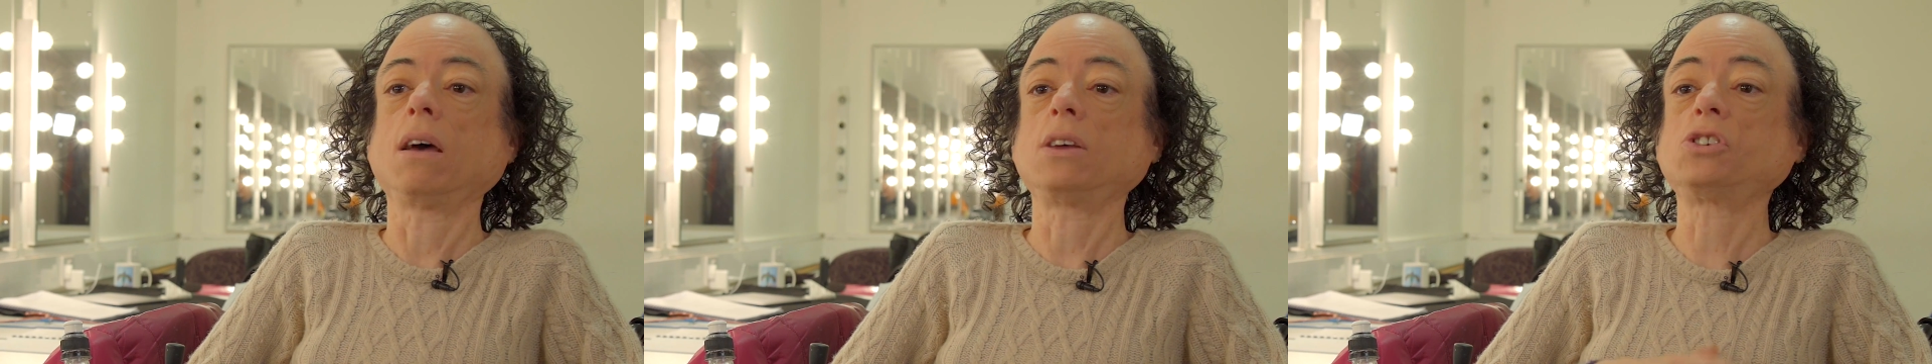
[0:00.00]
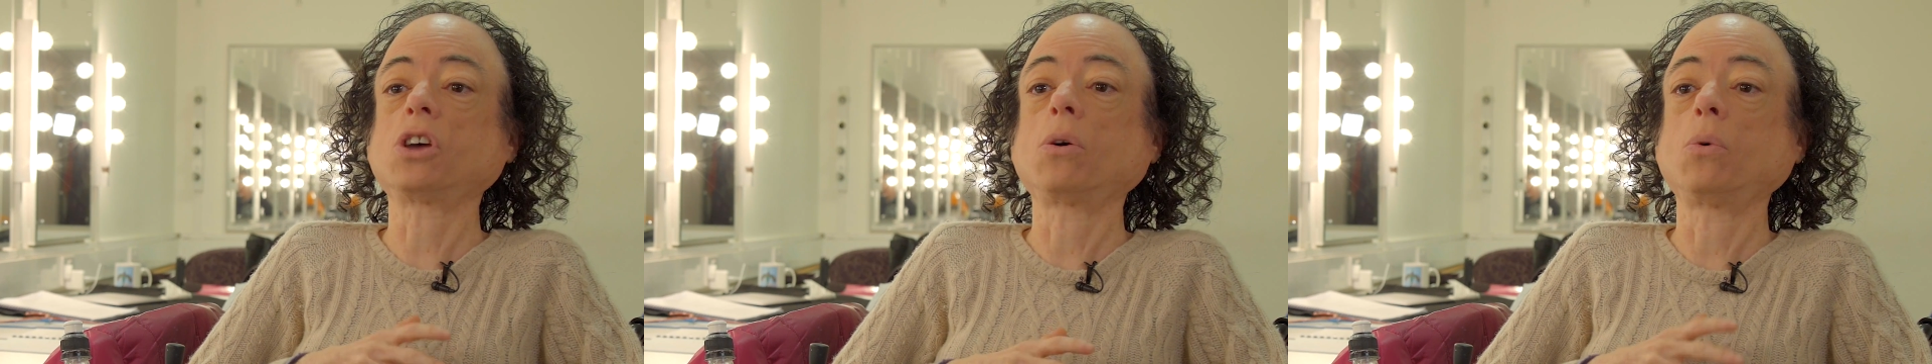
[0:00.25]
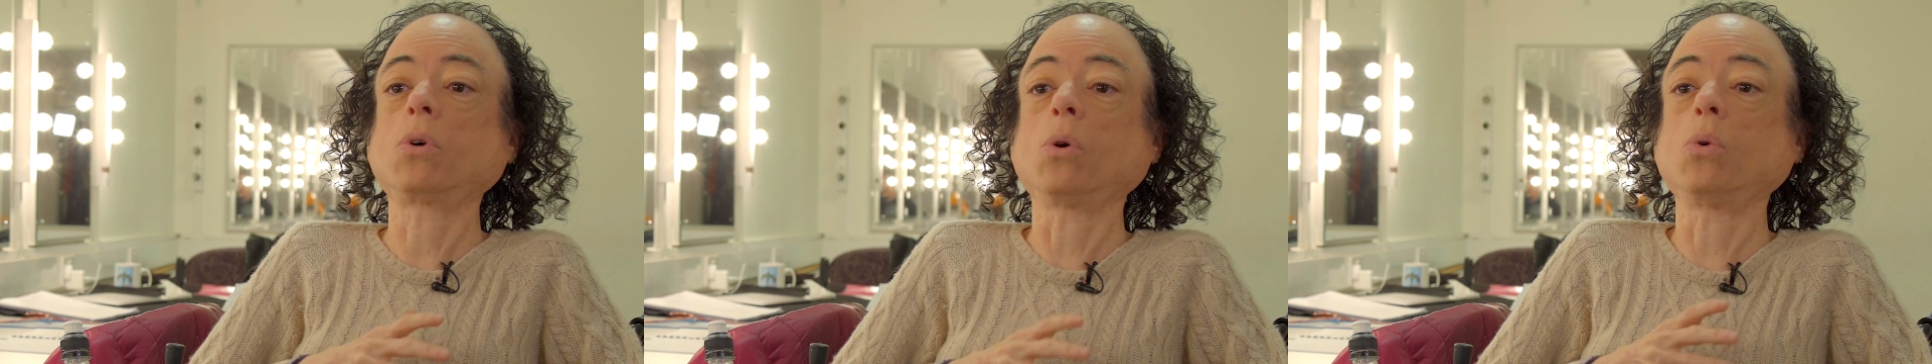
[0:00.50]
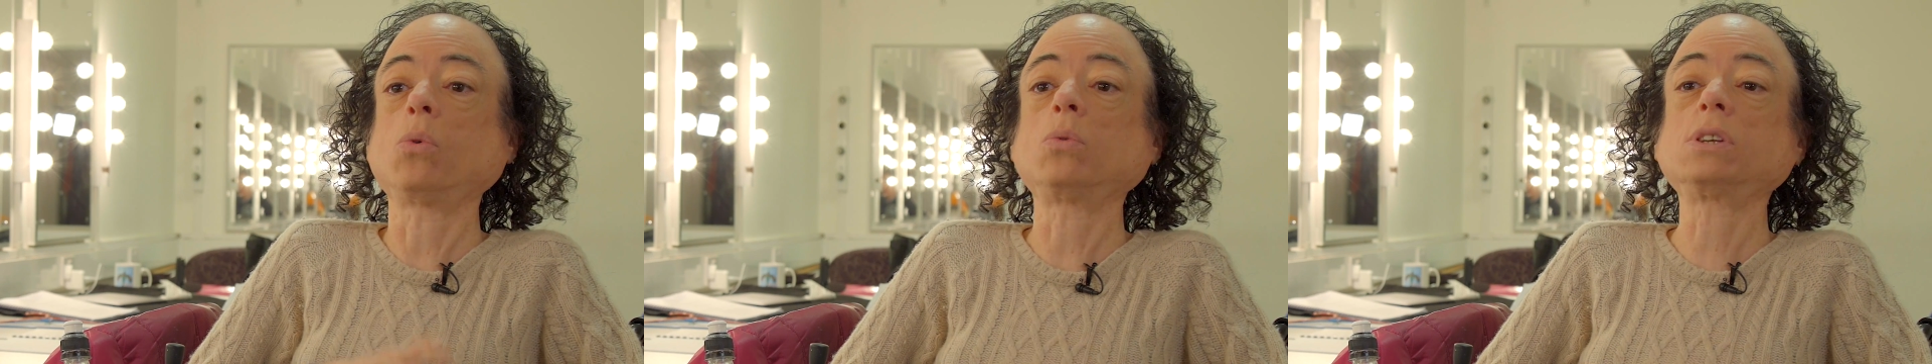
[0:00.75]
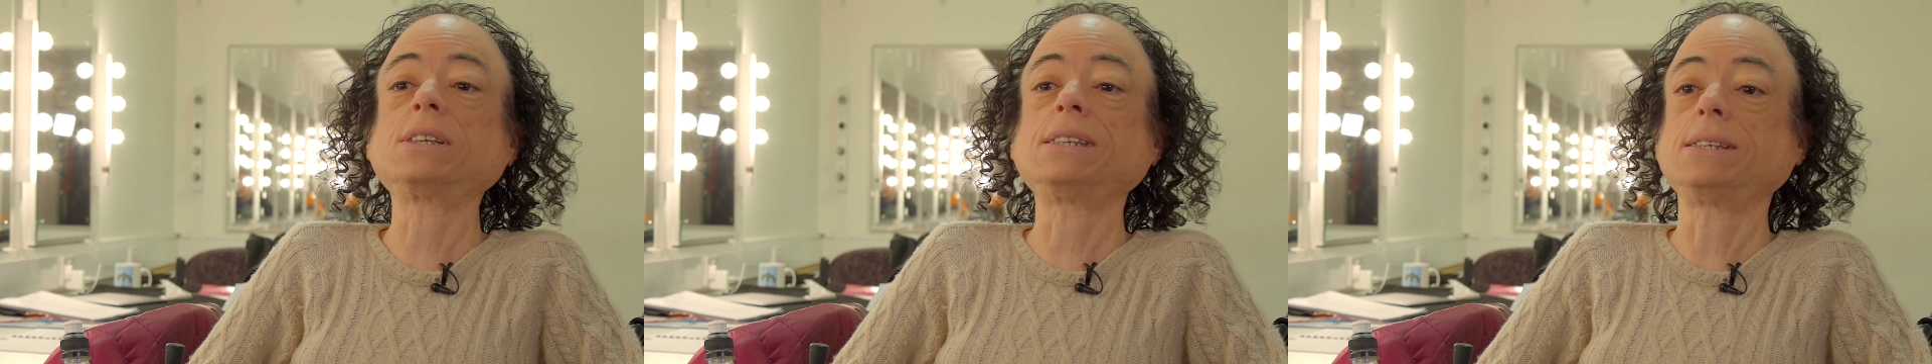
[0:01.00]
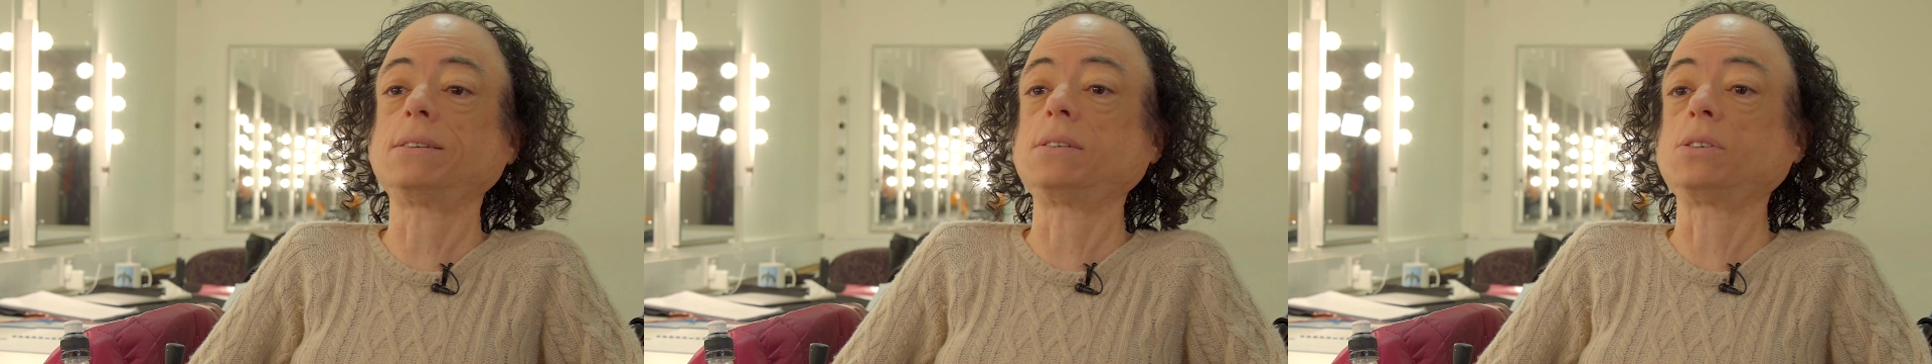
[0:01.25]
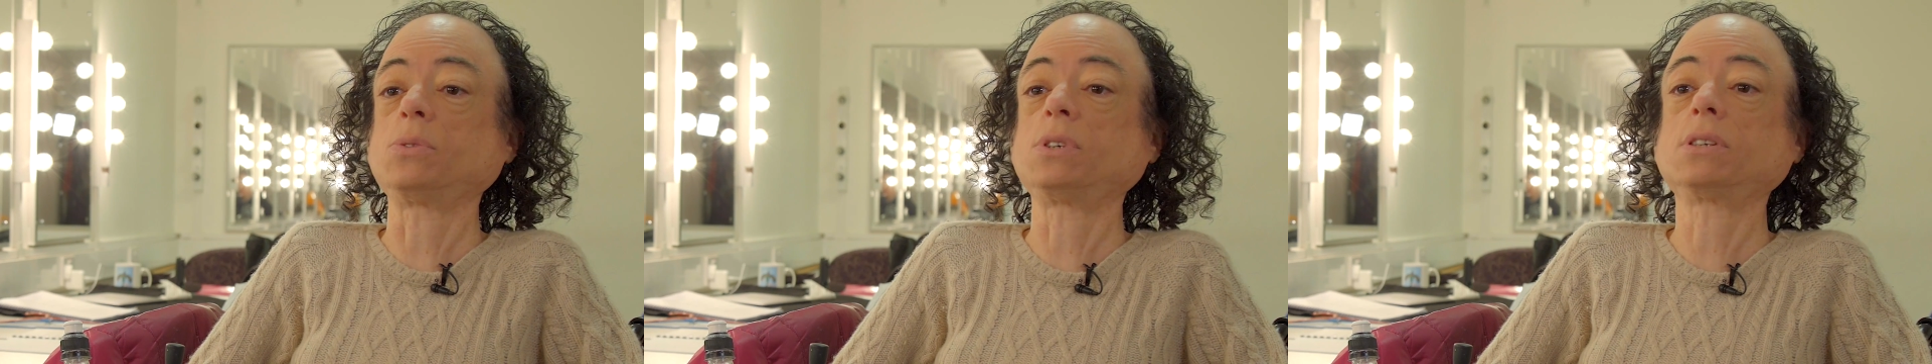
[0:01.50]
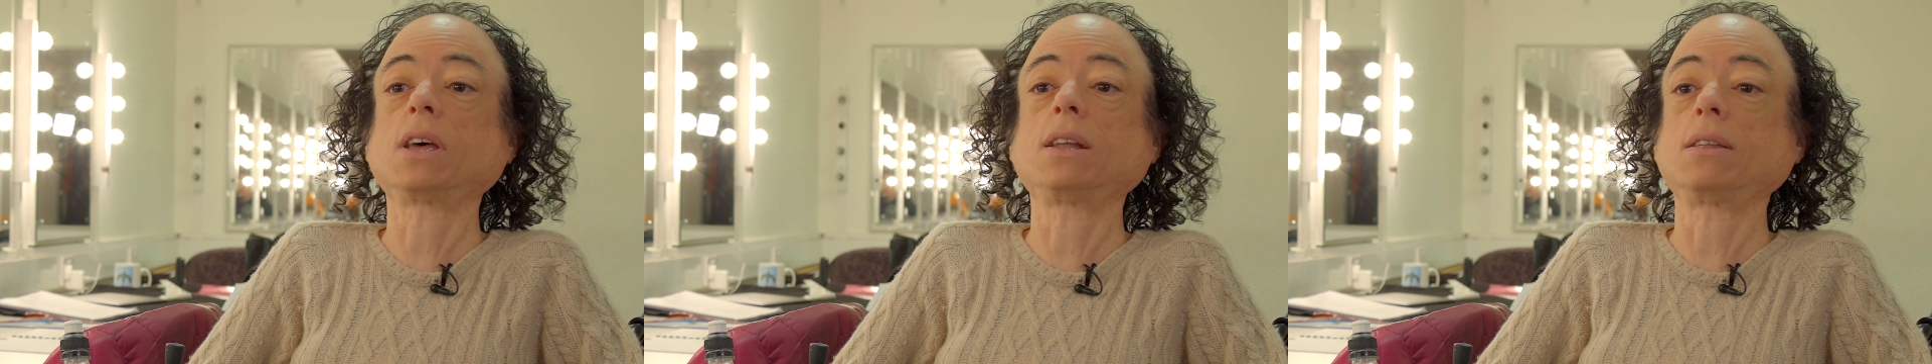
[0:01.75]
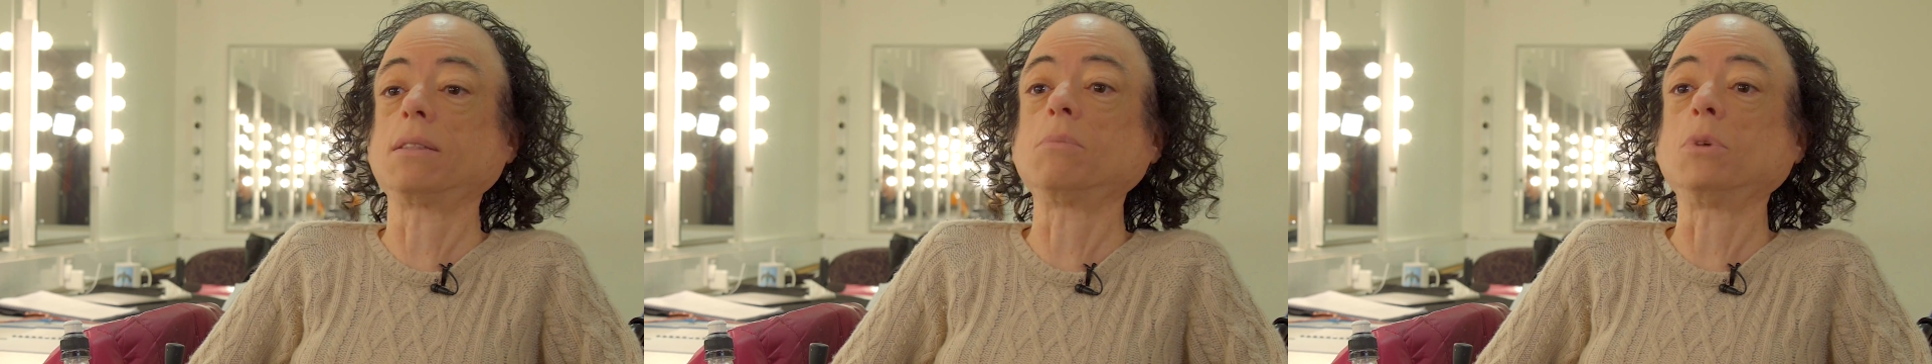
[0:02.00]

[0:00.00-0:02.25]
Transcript: a show called Assisted Suicide, the